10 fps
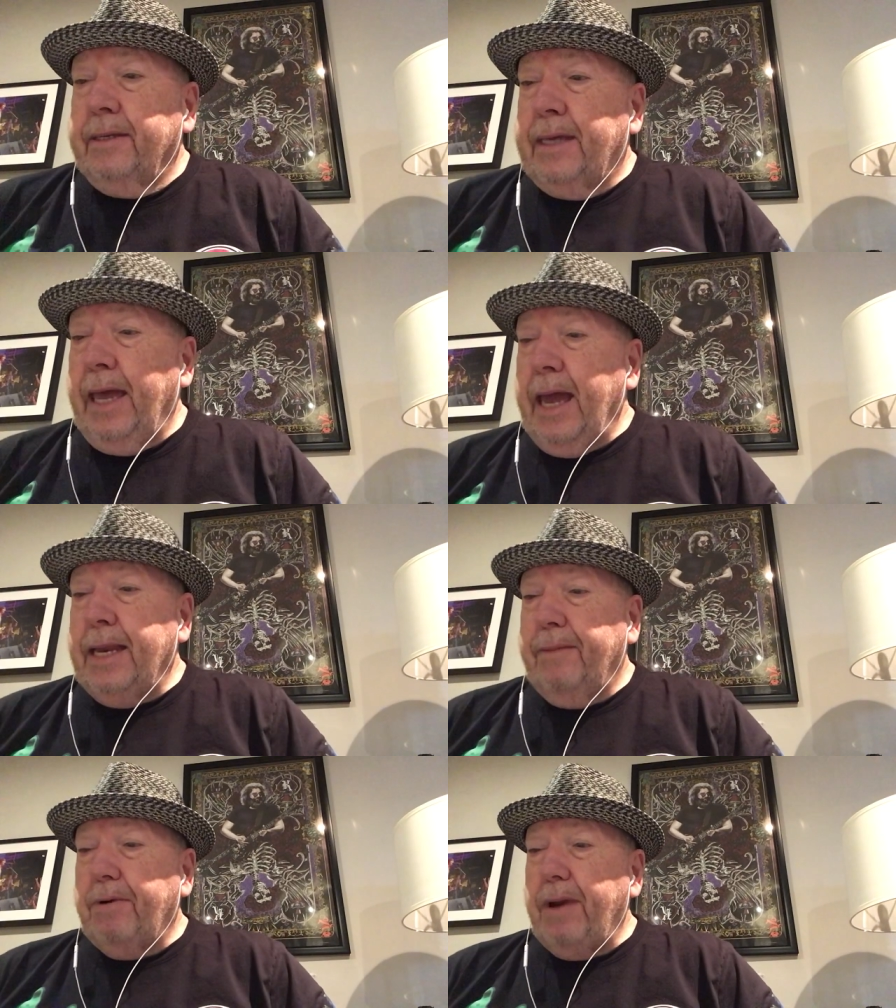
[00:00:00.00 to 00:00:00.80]

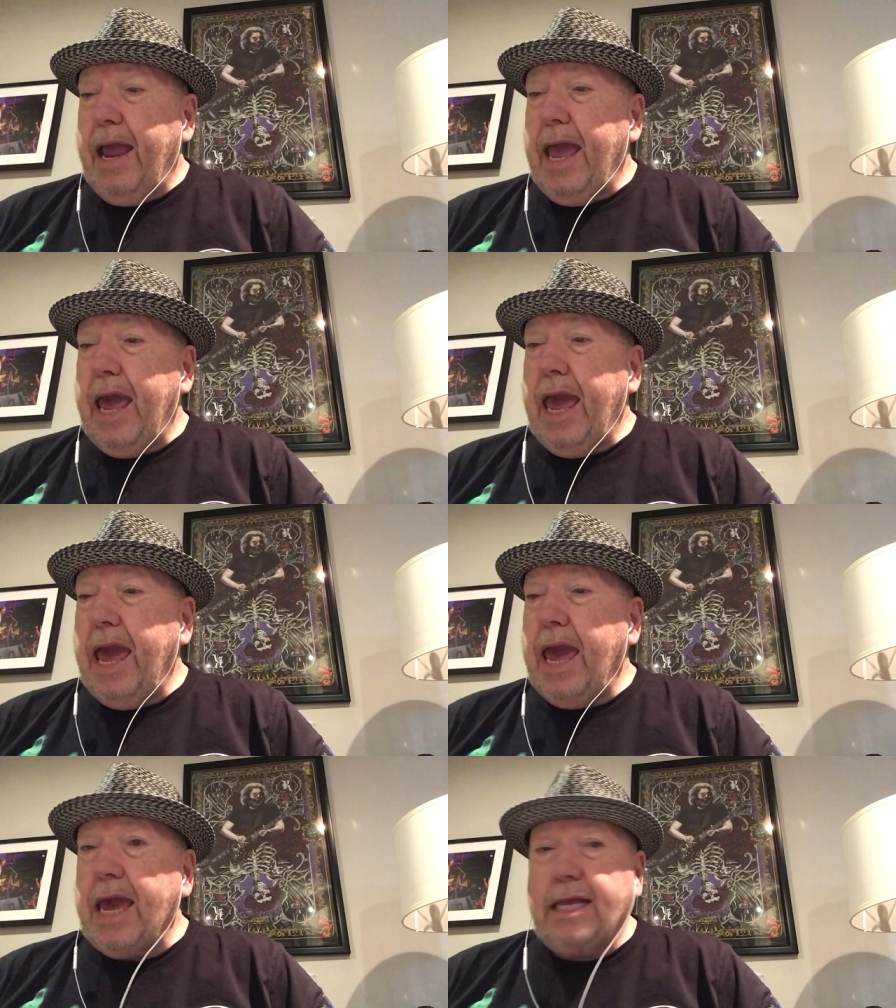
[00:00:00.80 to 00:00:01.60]
Okay, number
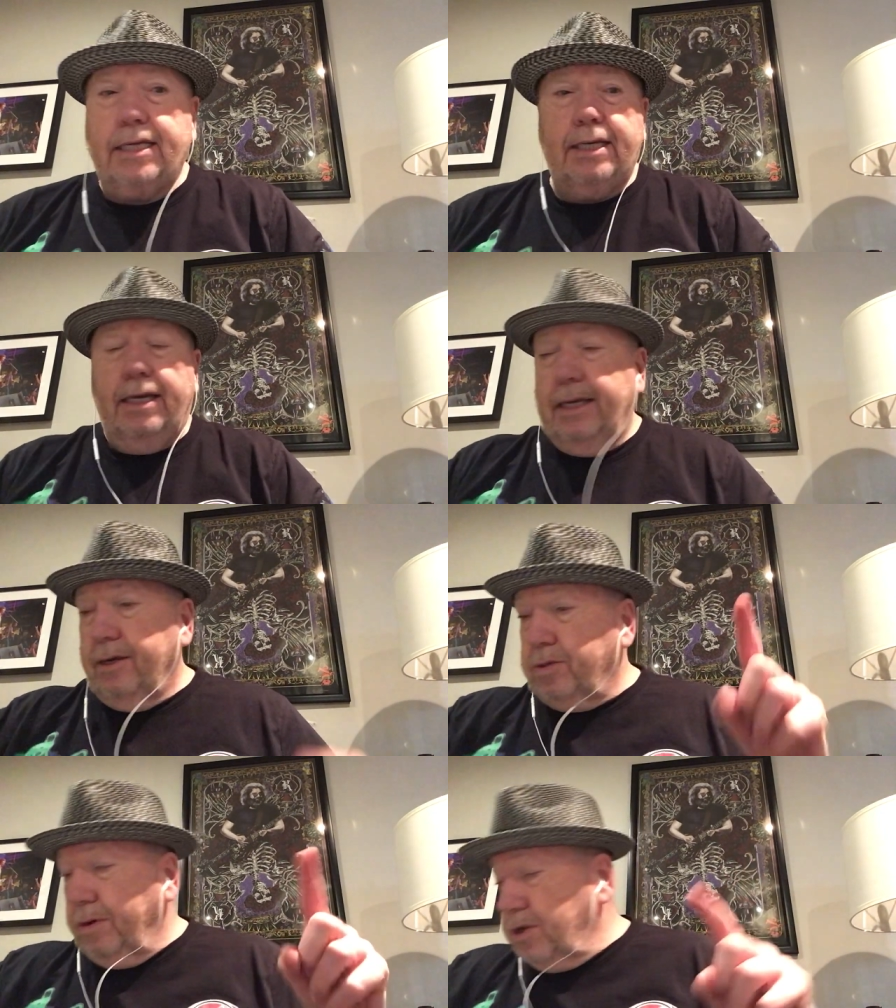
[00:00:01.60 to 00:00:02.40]
eight.
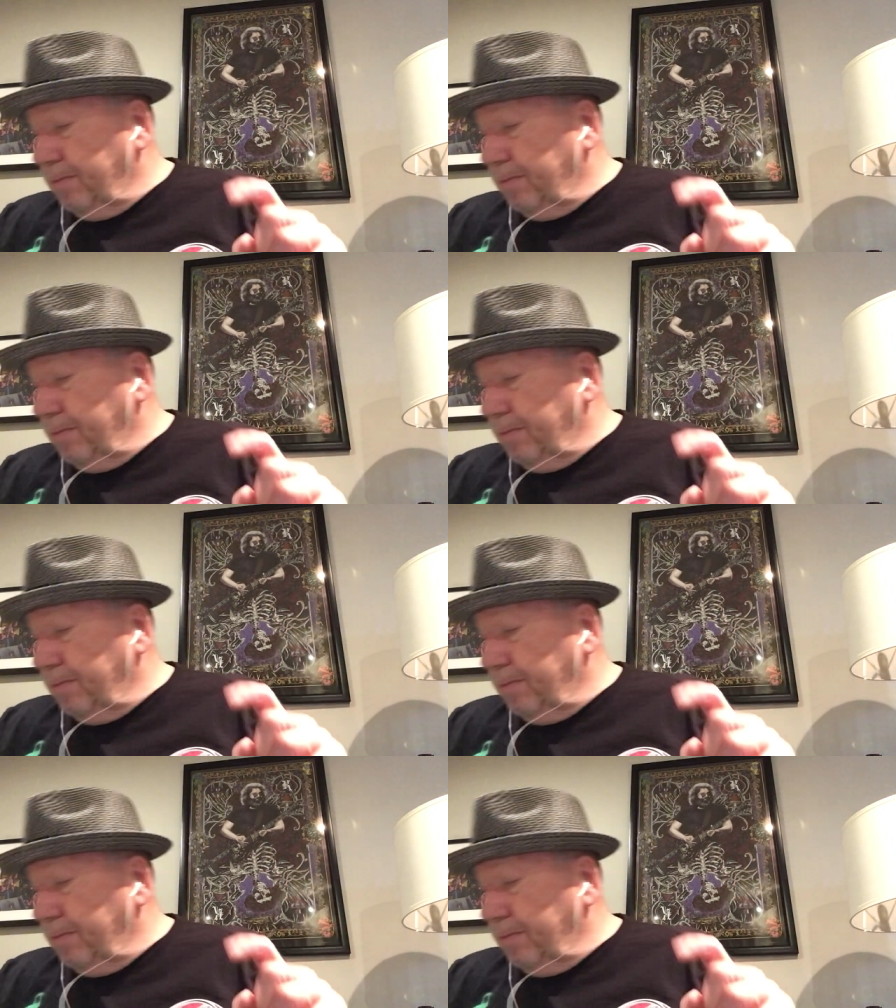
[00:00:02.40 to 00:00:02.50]
Here's one you